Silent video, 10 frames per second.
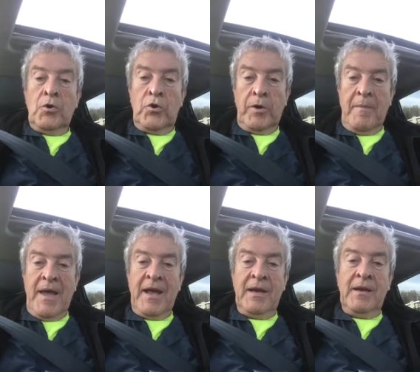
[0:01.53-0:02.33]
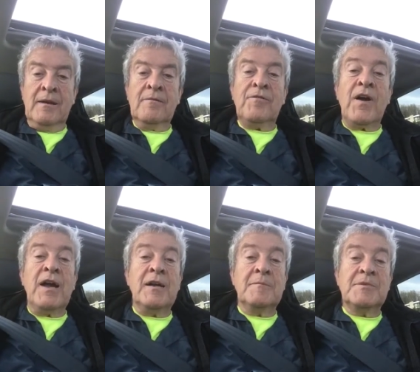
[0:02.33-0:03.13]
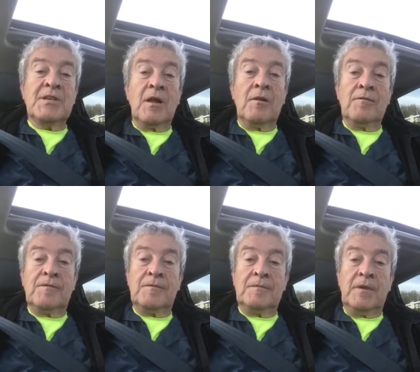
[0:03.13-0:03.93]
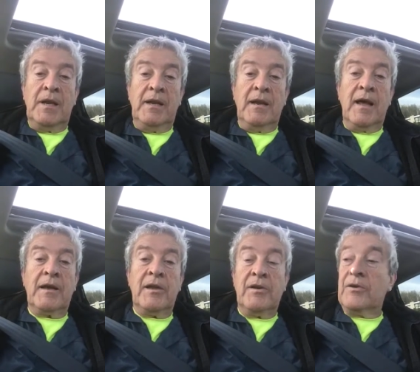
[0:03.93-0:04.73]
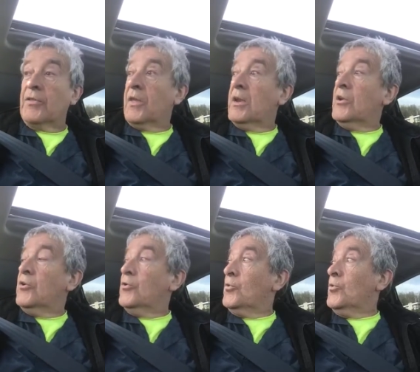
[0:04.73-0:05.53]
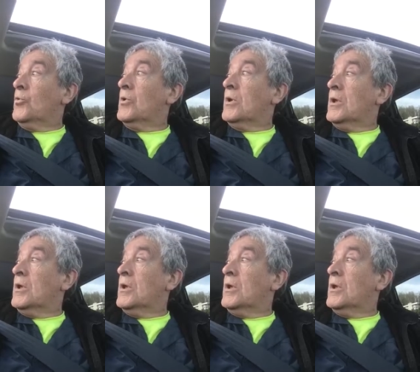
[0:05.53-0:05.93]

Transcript: Could a man find himself any luckier than to